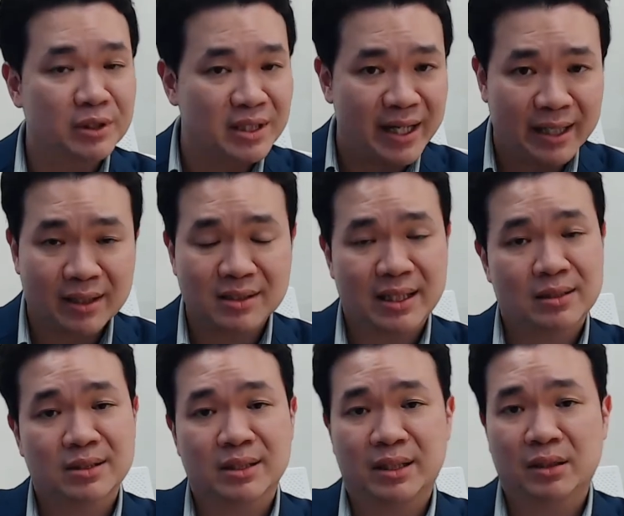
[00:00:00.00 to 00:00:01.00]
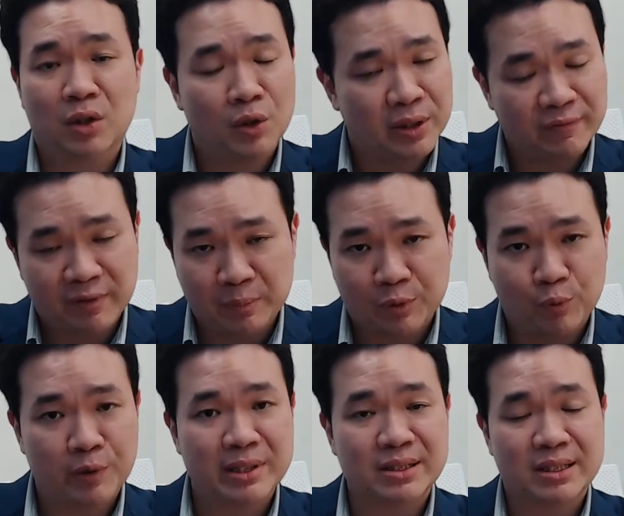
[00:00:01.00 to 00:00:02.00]
tech sector, not only from the
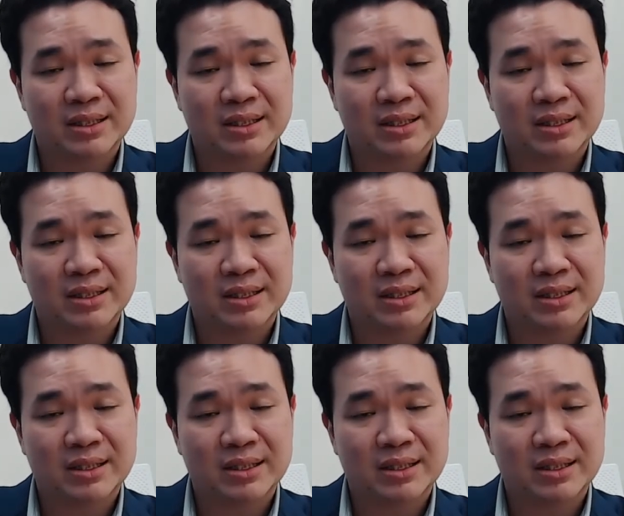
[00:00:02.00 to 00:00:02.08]
real estate